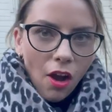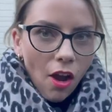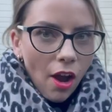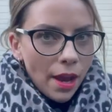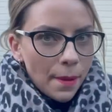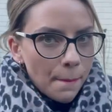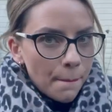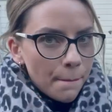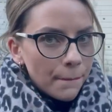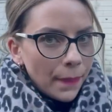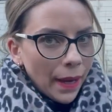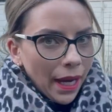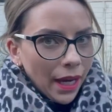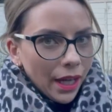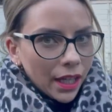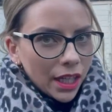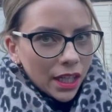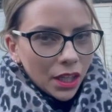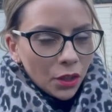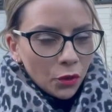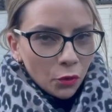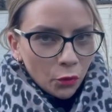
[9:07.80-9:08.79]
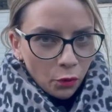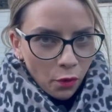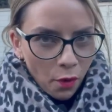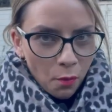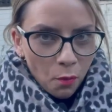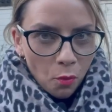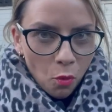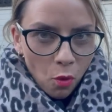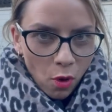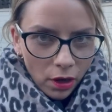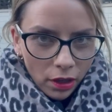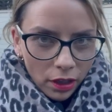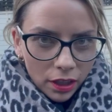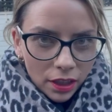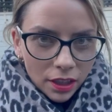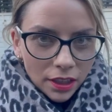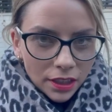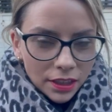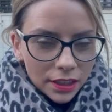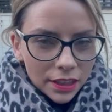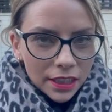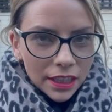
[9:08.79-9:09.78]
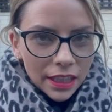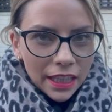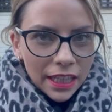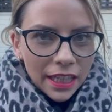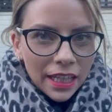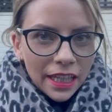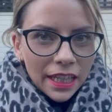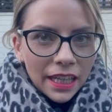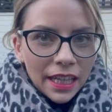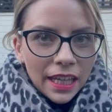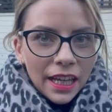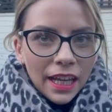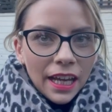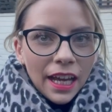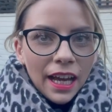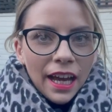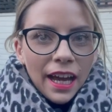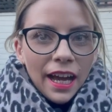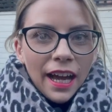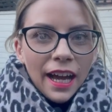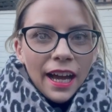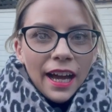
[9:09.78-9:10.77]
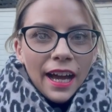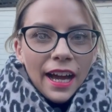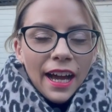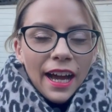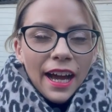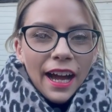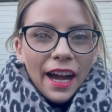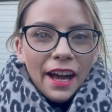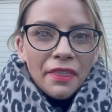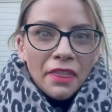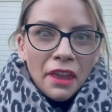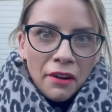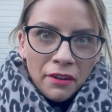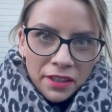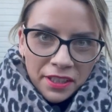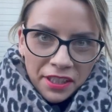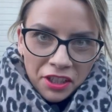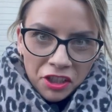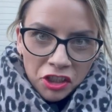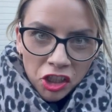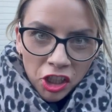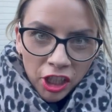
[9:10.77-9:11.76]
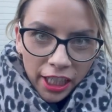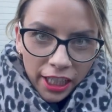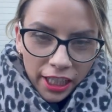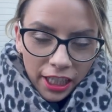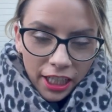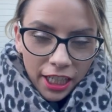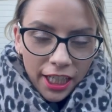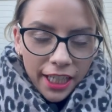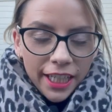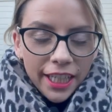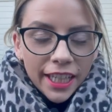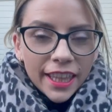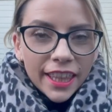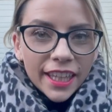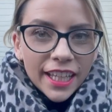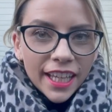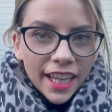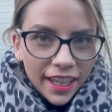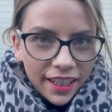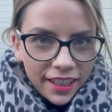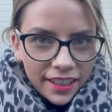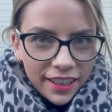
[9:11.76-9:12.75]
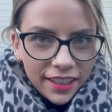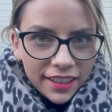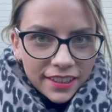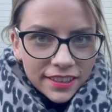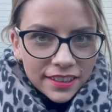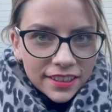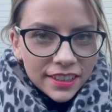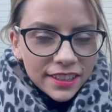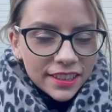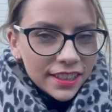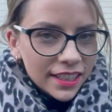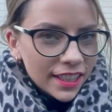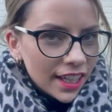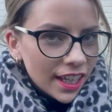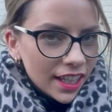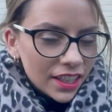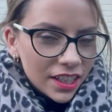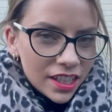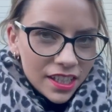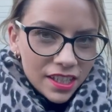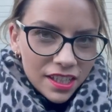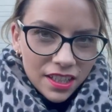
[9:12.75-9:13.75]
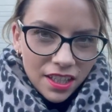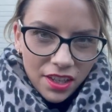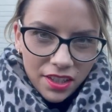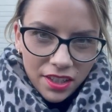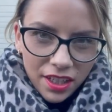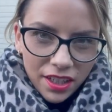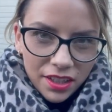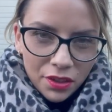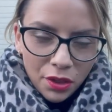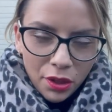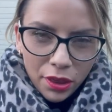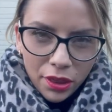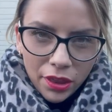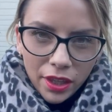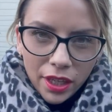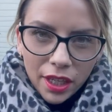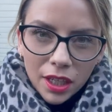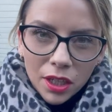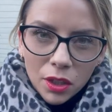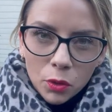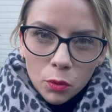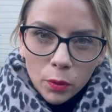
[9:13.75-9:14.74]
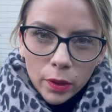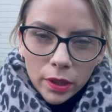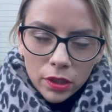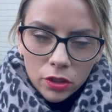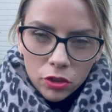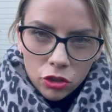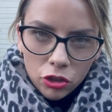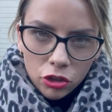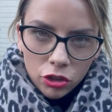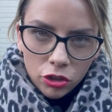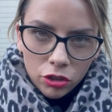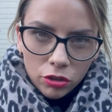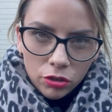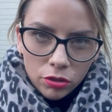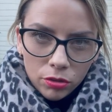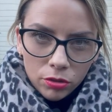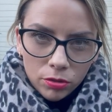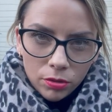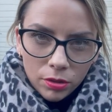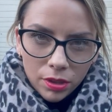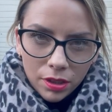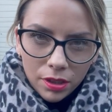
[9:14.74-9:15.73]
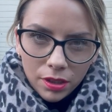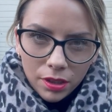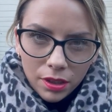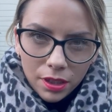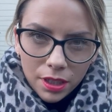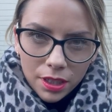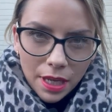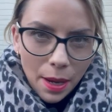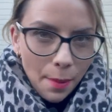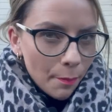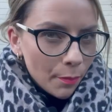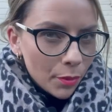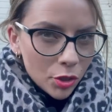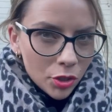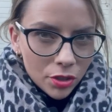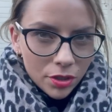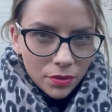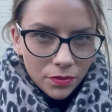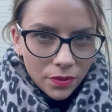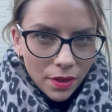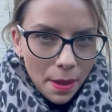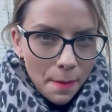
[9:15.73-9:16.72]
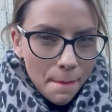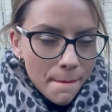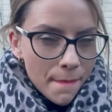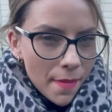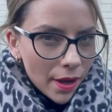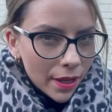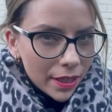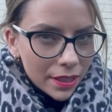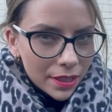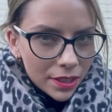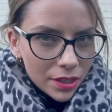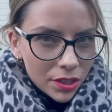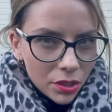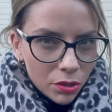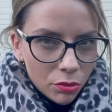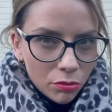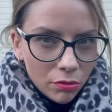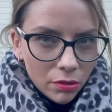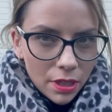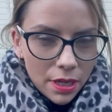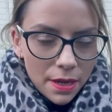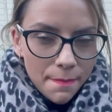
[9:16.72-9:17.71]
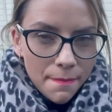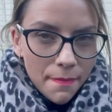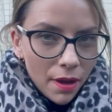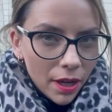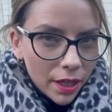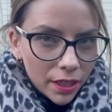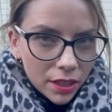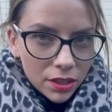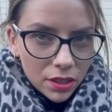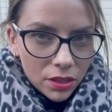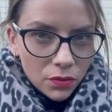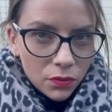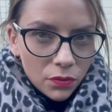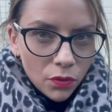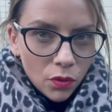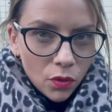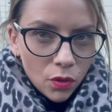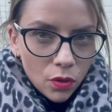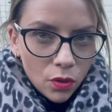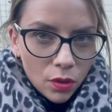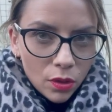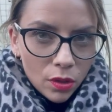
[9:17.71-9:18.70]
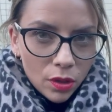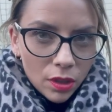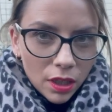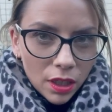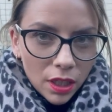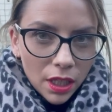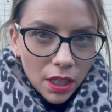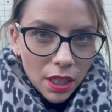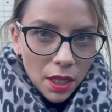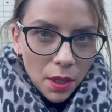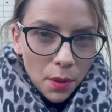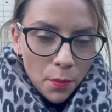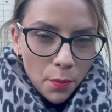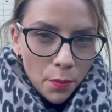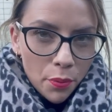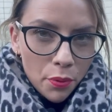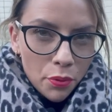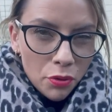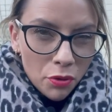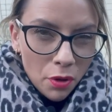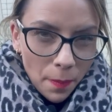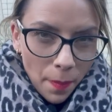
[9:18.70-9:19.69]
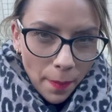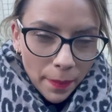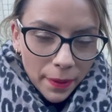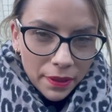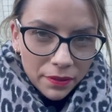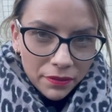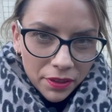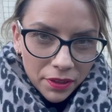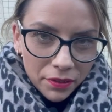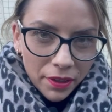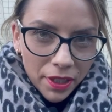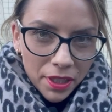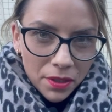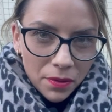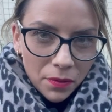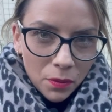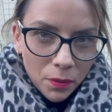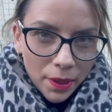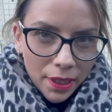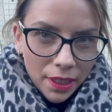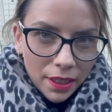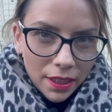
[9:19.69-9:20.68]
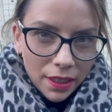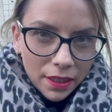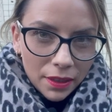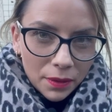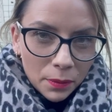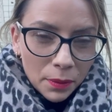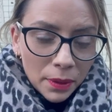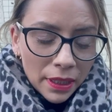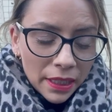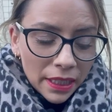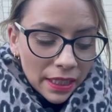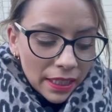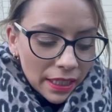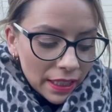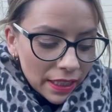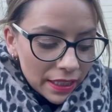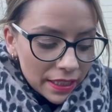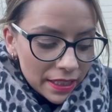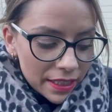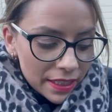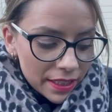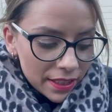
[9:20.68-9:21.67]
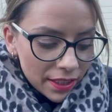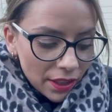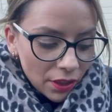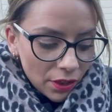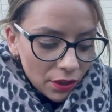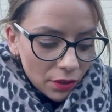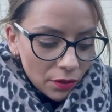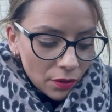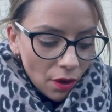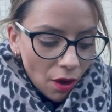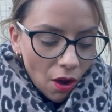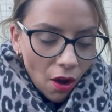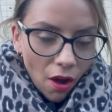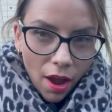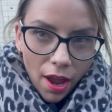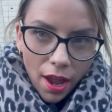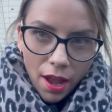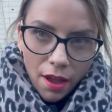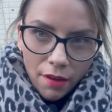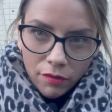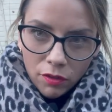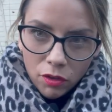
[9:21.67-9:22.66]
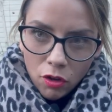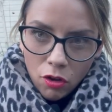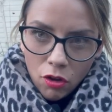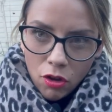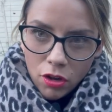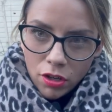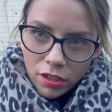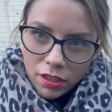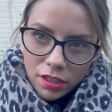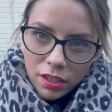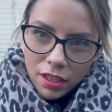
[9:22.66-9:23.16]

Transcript: I'm back from work and there is a chill in the air. And in Sussex, I think we are due temperatures of like minus three, minus four, probably for the rest of the week now. So I have got